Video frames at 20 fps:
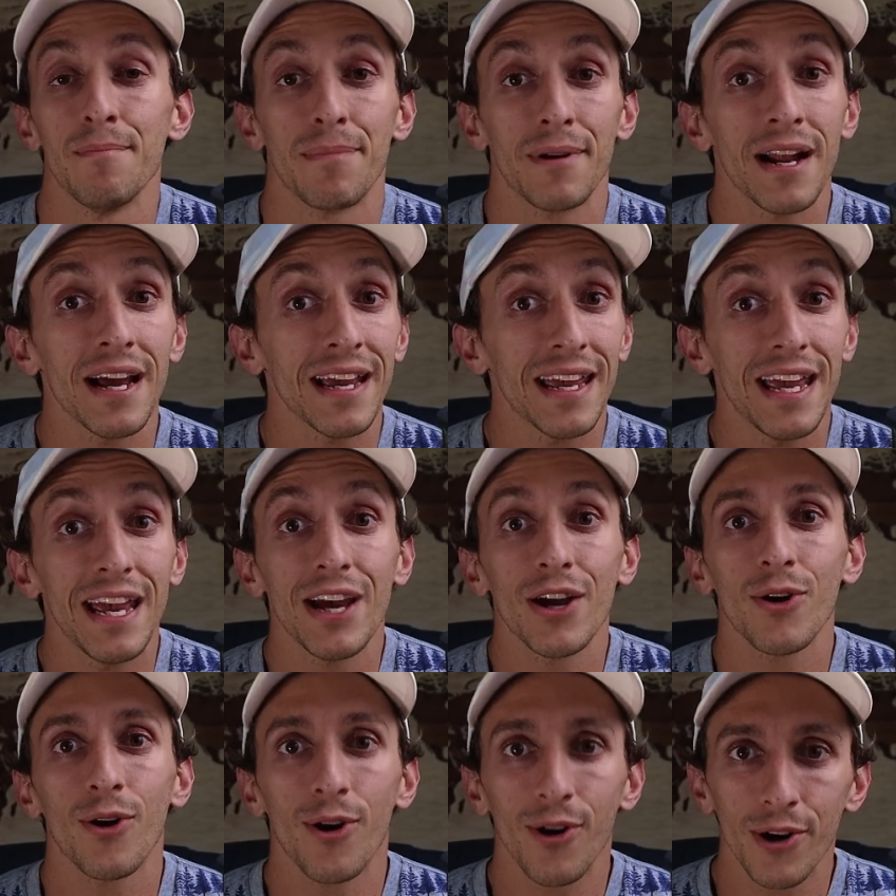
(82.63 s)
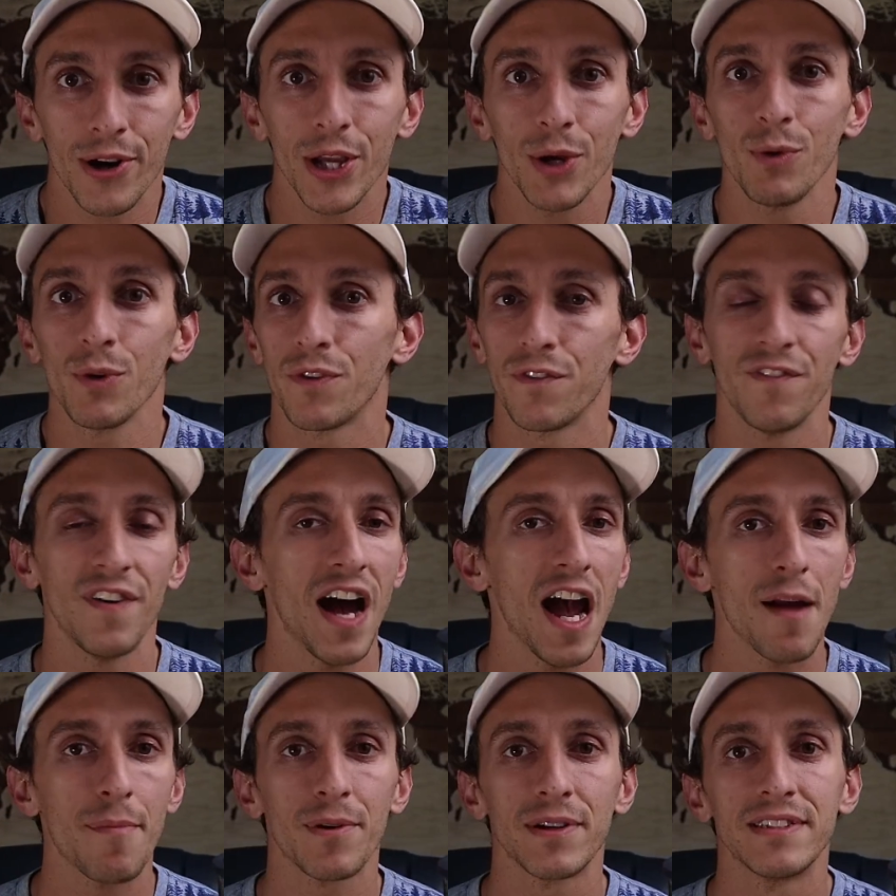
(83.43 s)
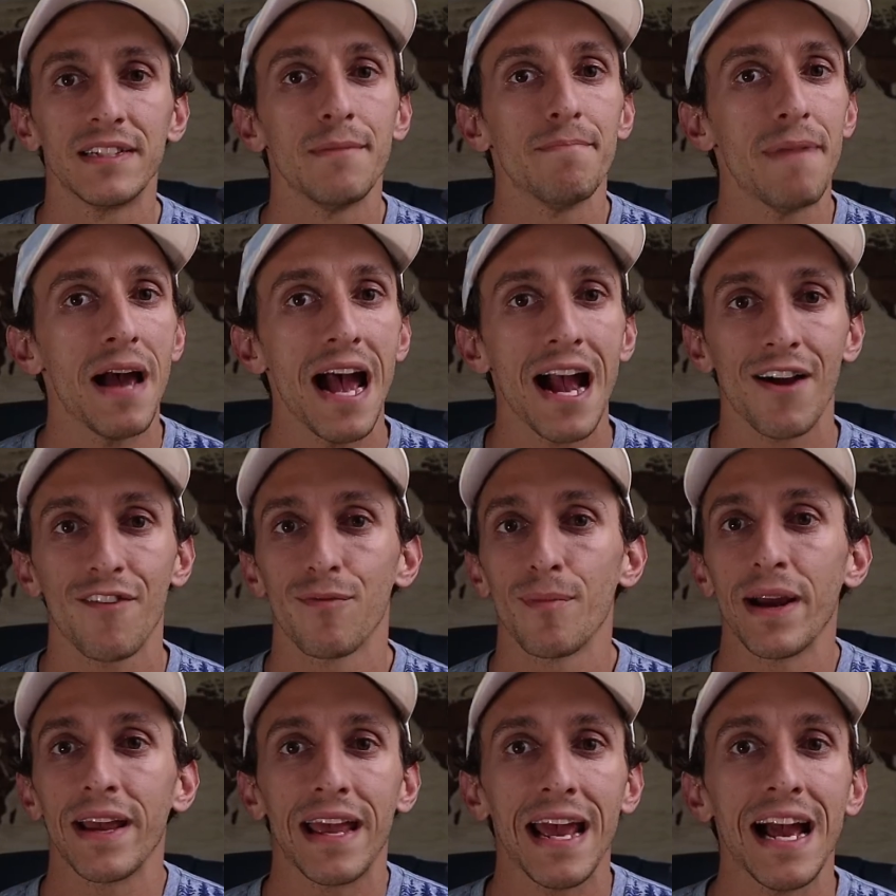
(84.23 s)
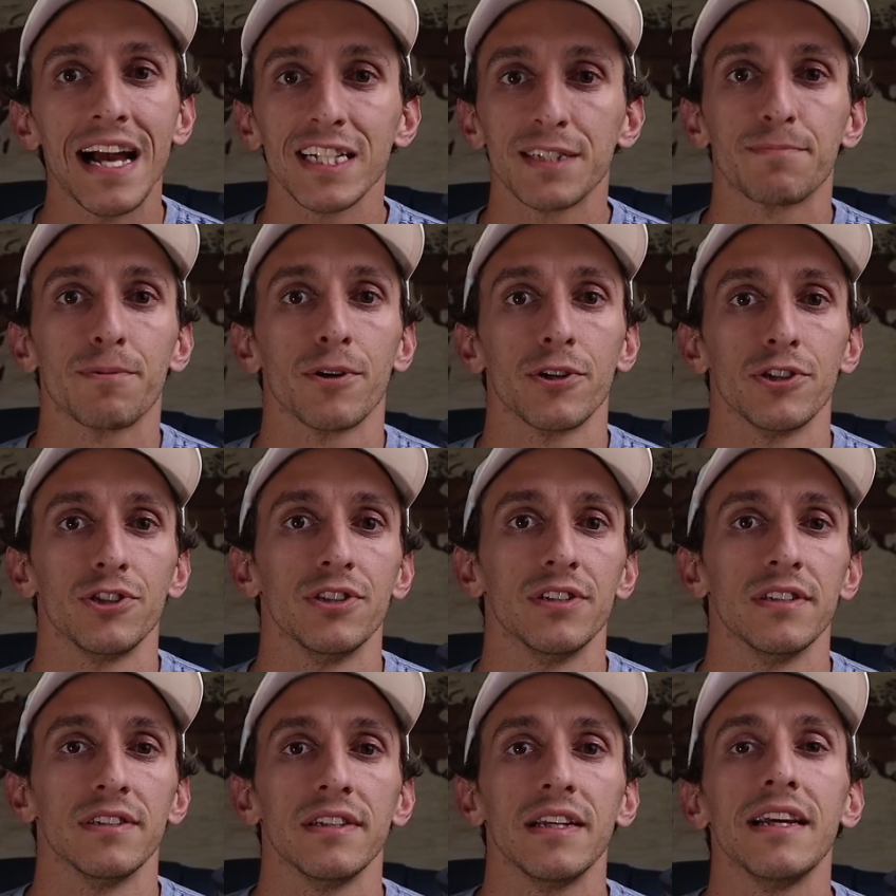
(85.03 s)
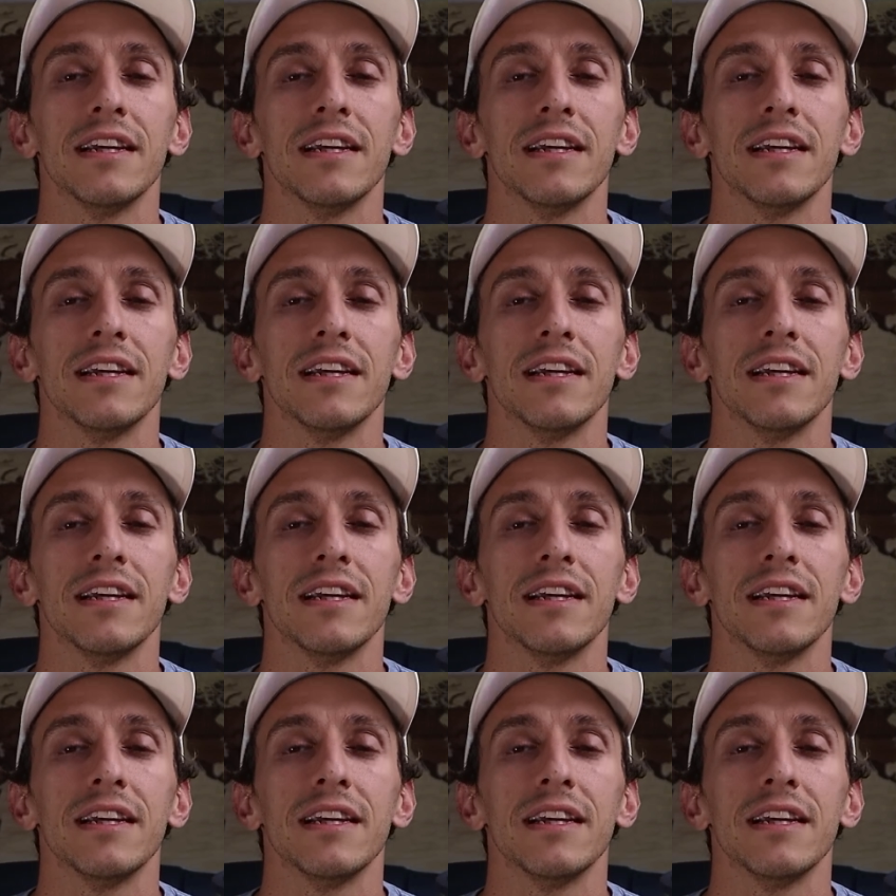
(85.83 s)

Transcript: but I can't argue with 5% back for my gas purchases.